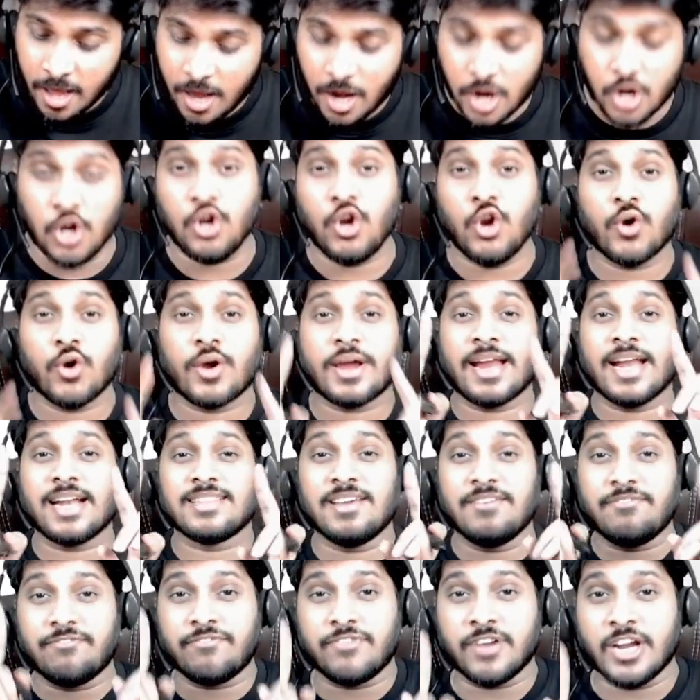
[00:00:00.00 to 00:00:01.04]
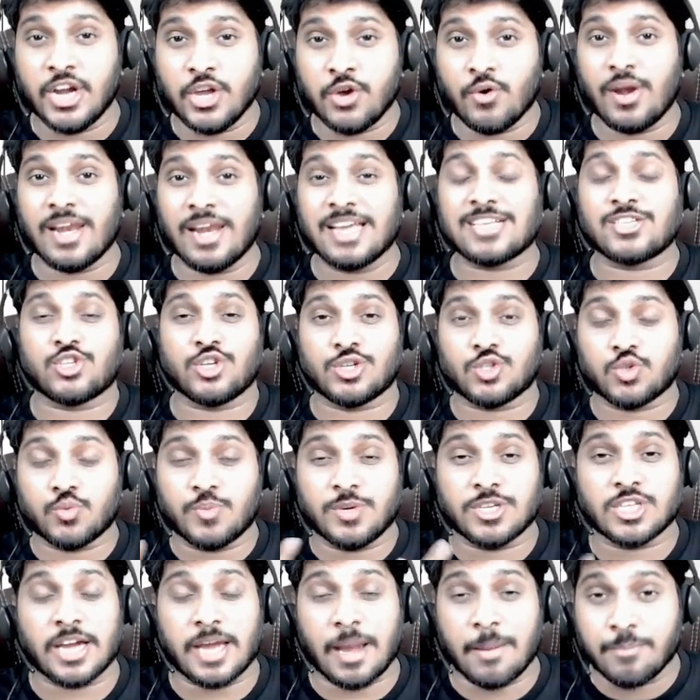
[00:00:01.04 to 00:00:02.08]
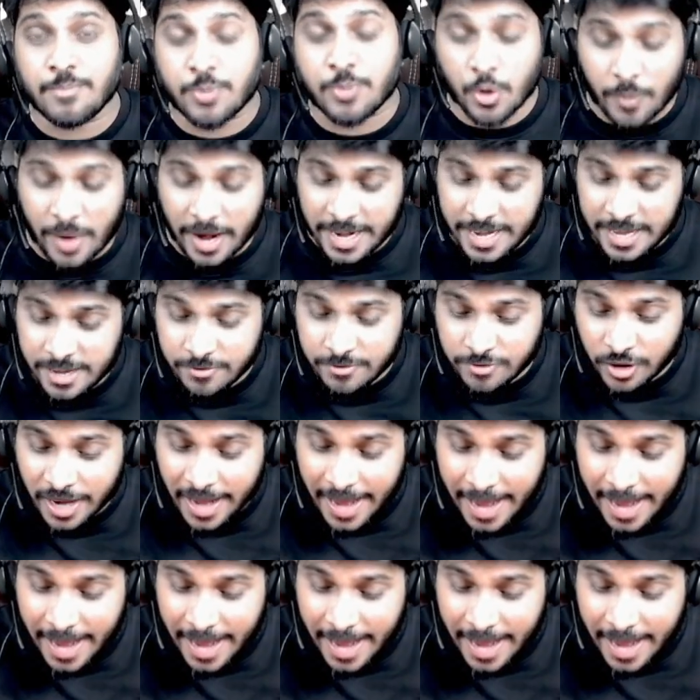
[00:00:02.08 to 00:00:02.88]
look at the video lectures which I am providing for